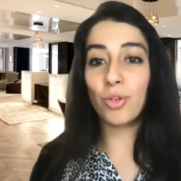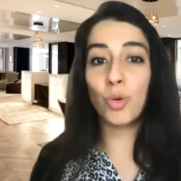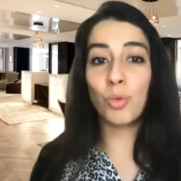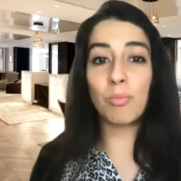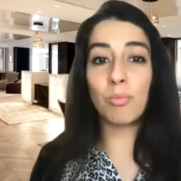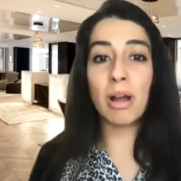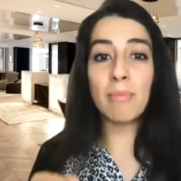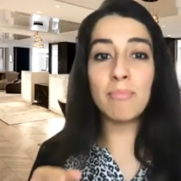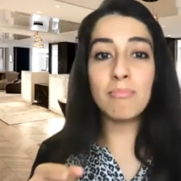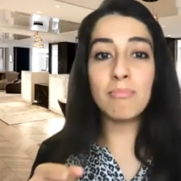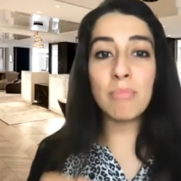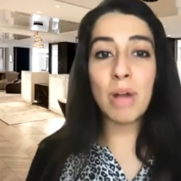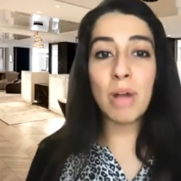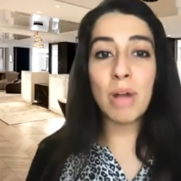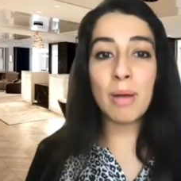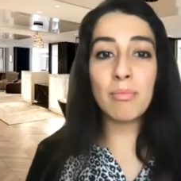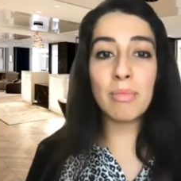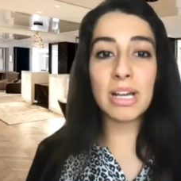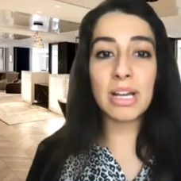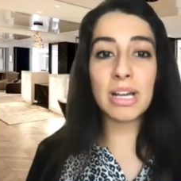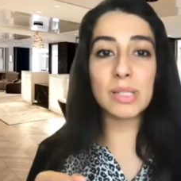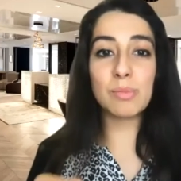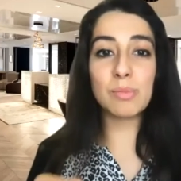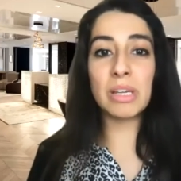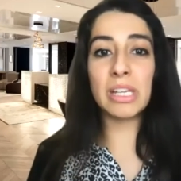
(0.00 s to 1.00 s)
My mum
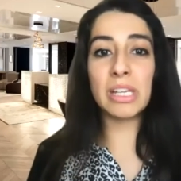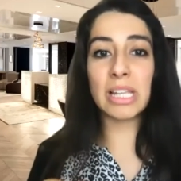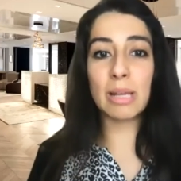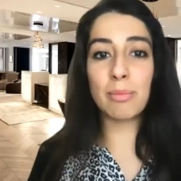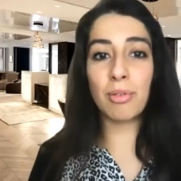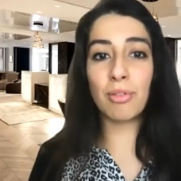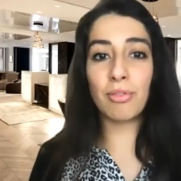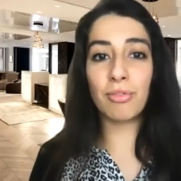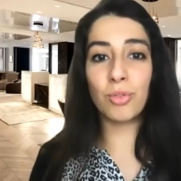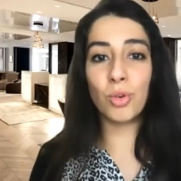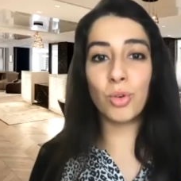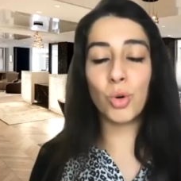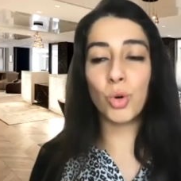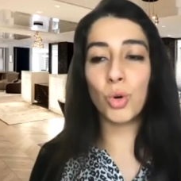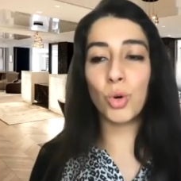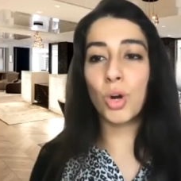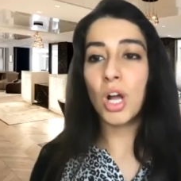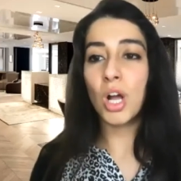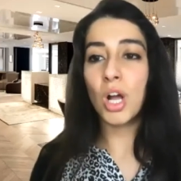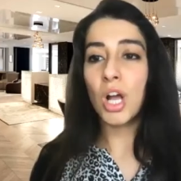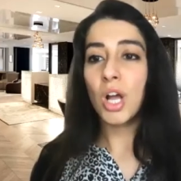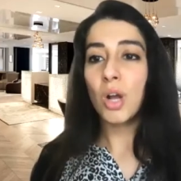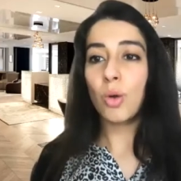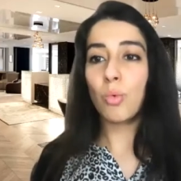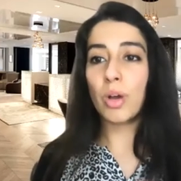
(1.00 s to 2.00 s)
has been there before
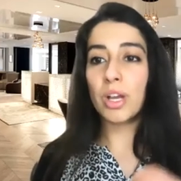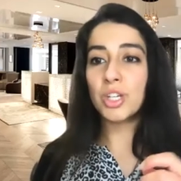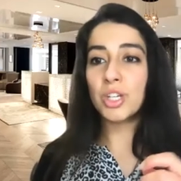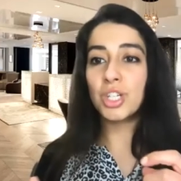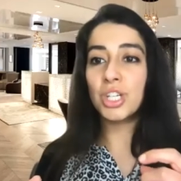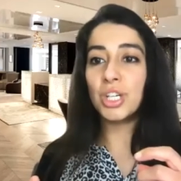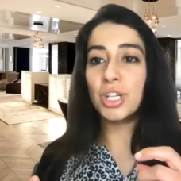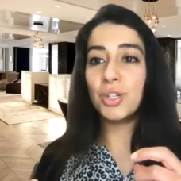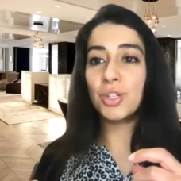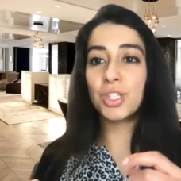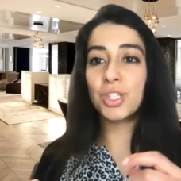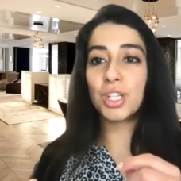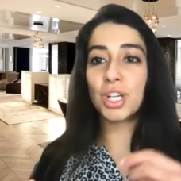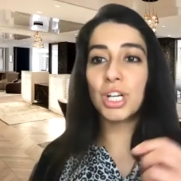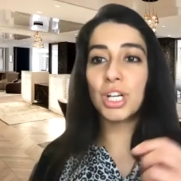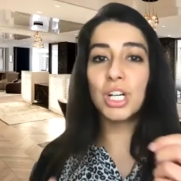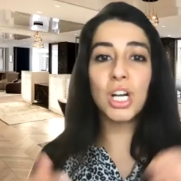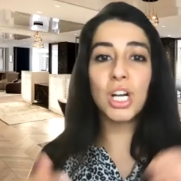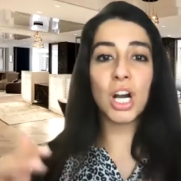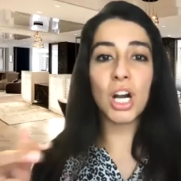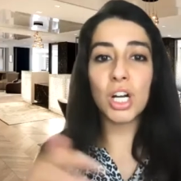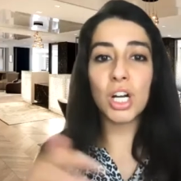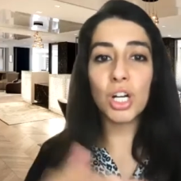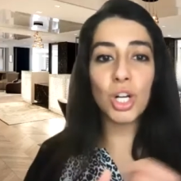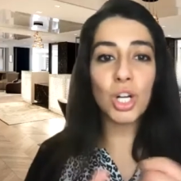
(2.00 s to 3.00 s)
where she used to
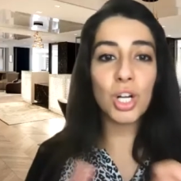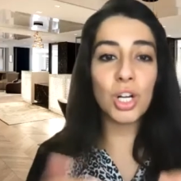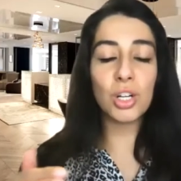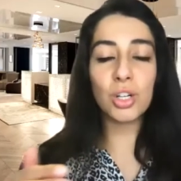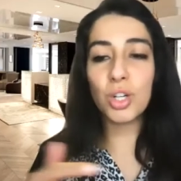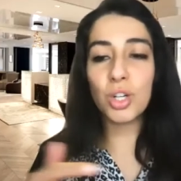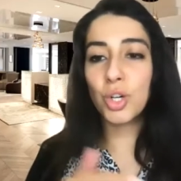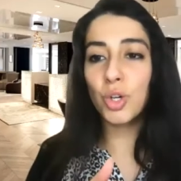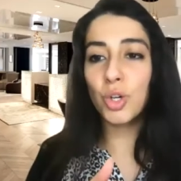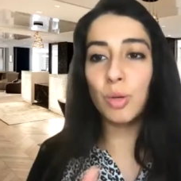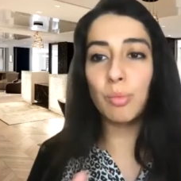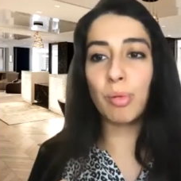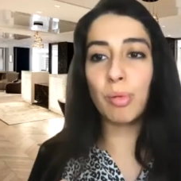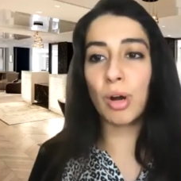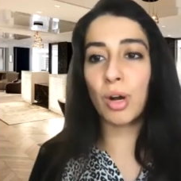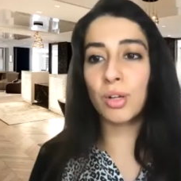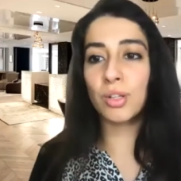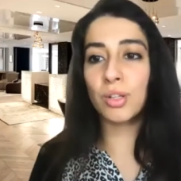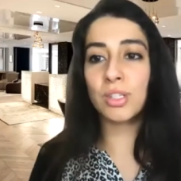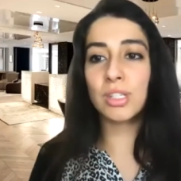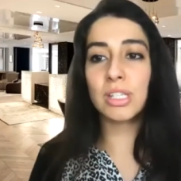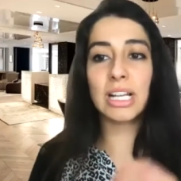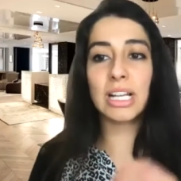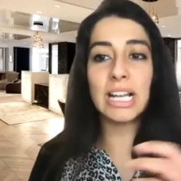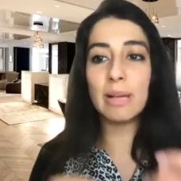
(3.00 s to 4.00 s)
cut
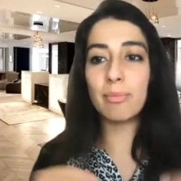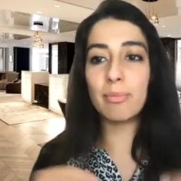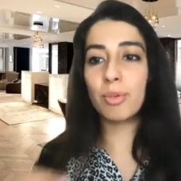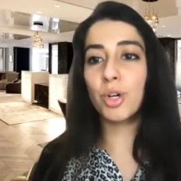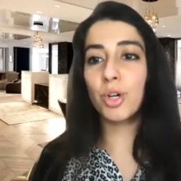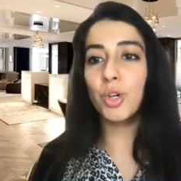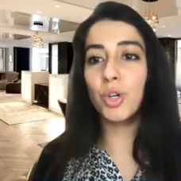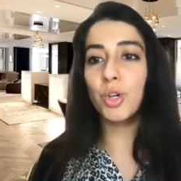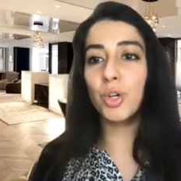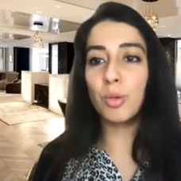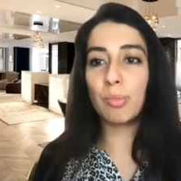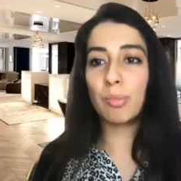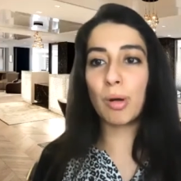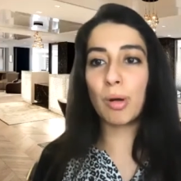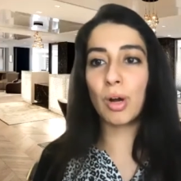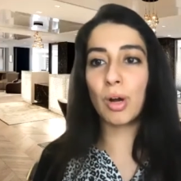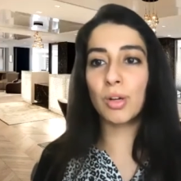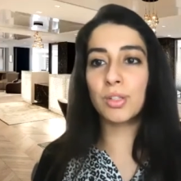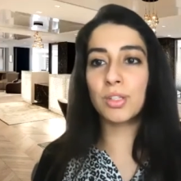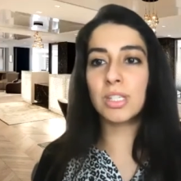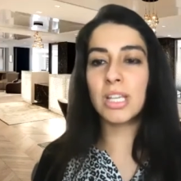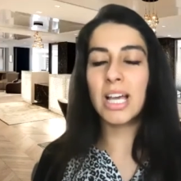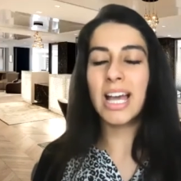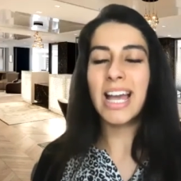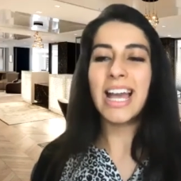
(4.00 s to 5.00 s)
coupons, clip
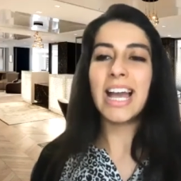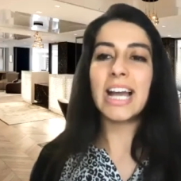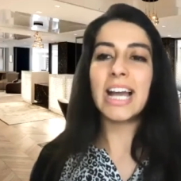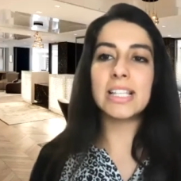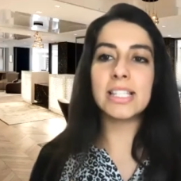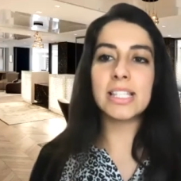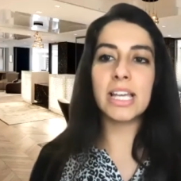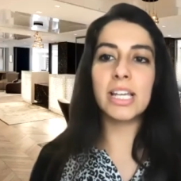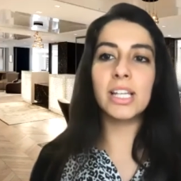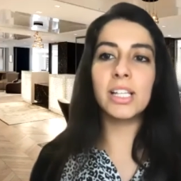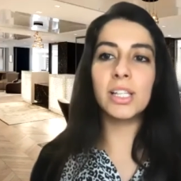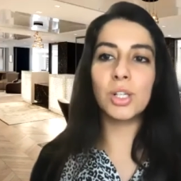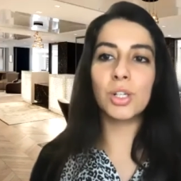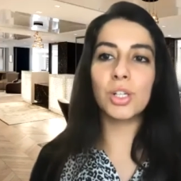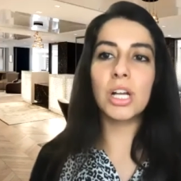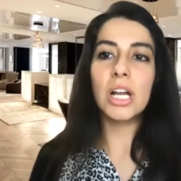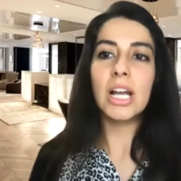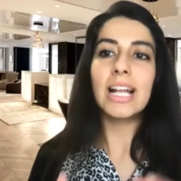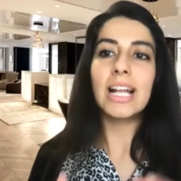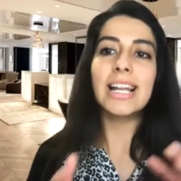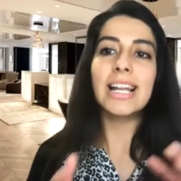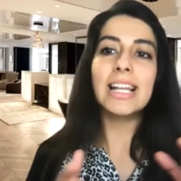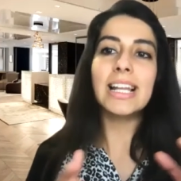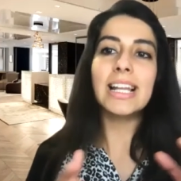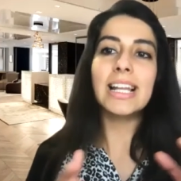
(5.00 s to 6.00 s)
coupons, and say, look,
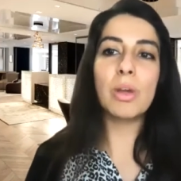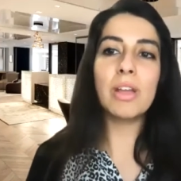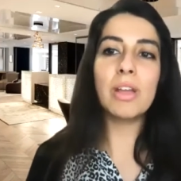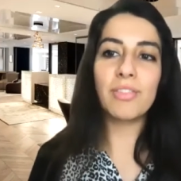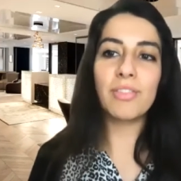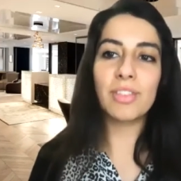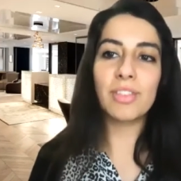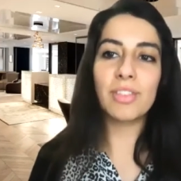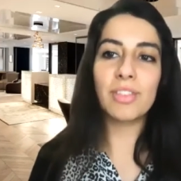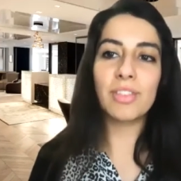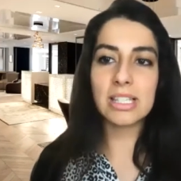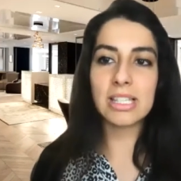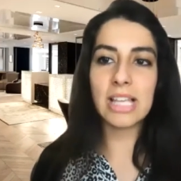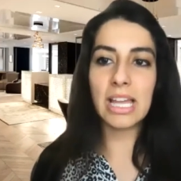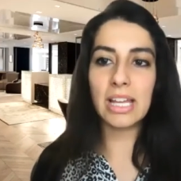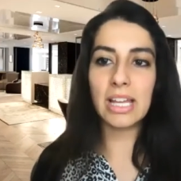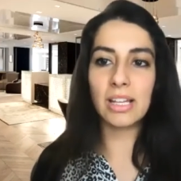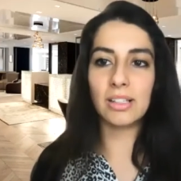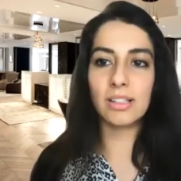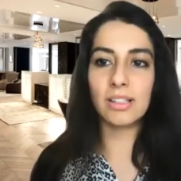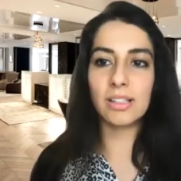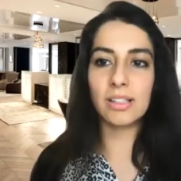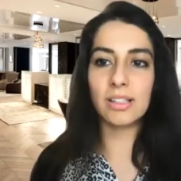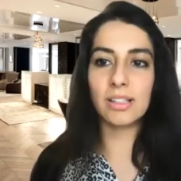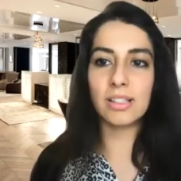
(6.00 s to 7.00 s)
let's wait for the
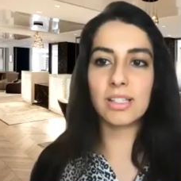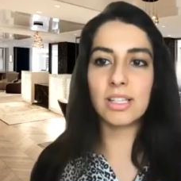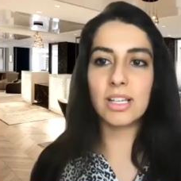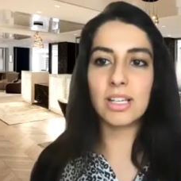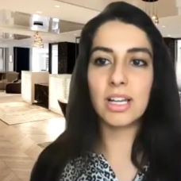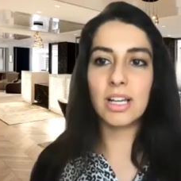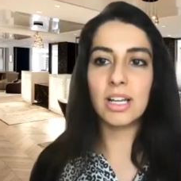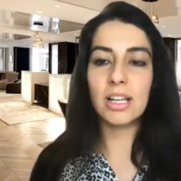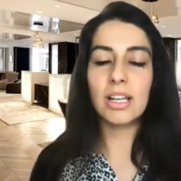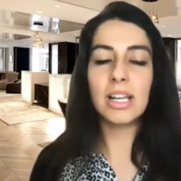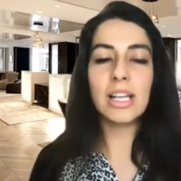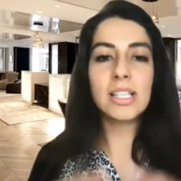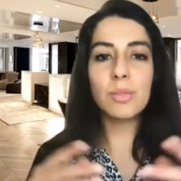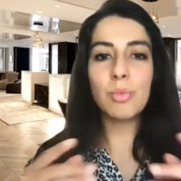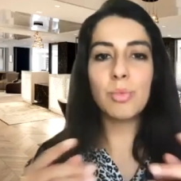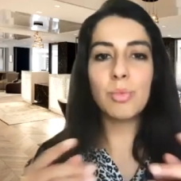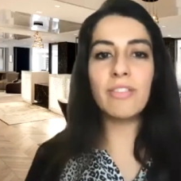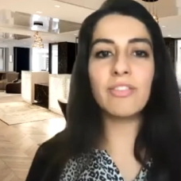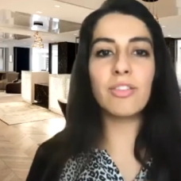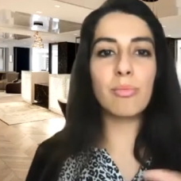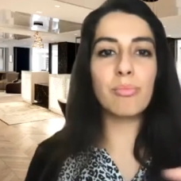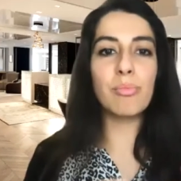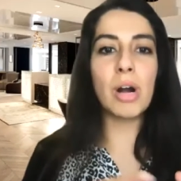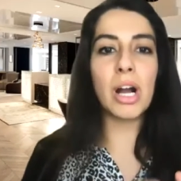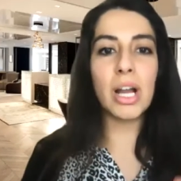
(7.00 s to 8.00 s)
sales. Let's wait for
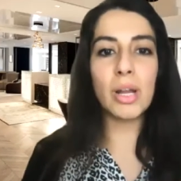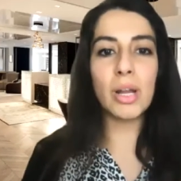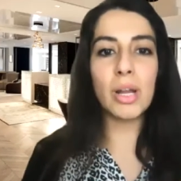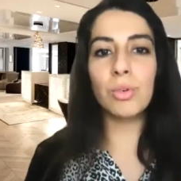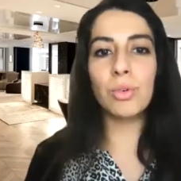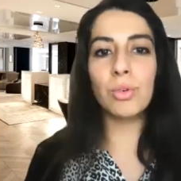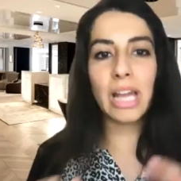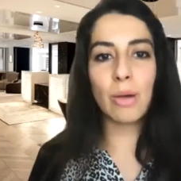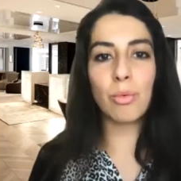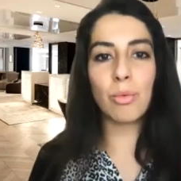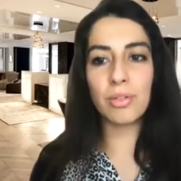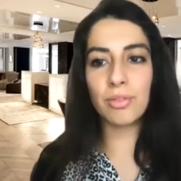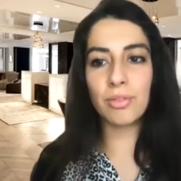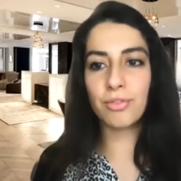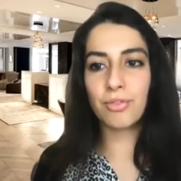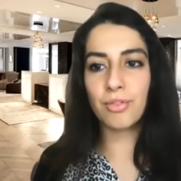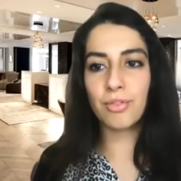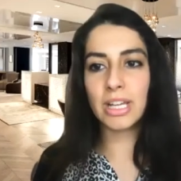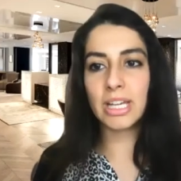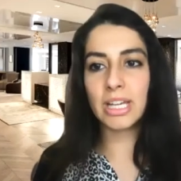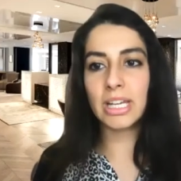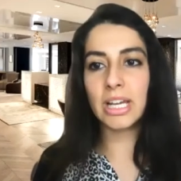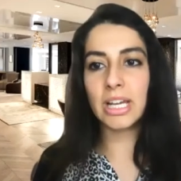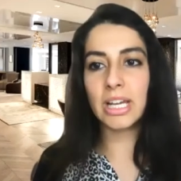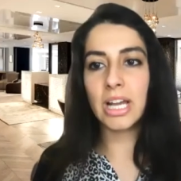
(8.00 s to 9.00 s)
buy one, get one
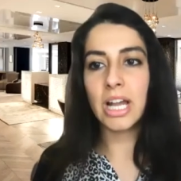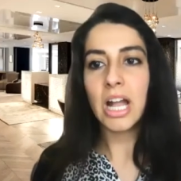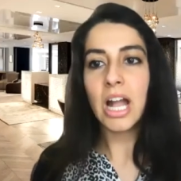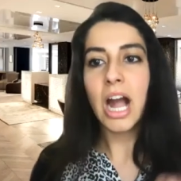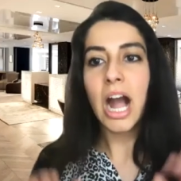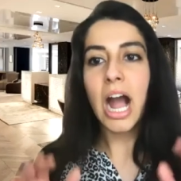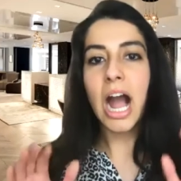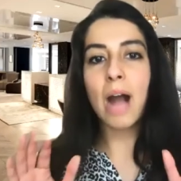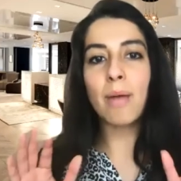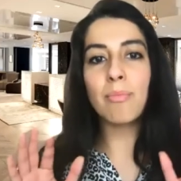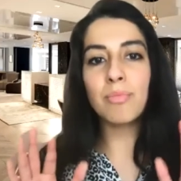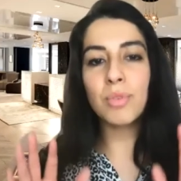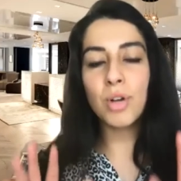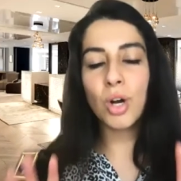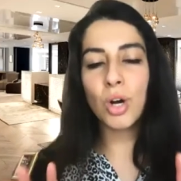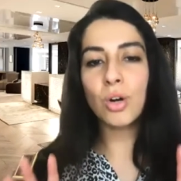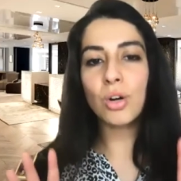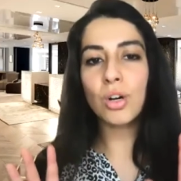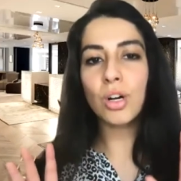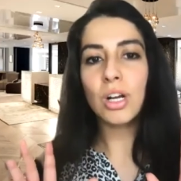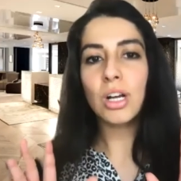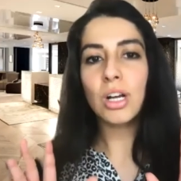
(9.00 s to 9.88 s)
free. I'm not.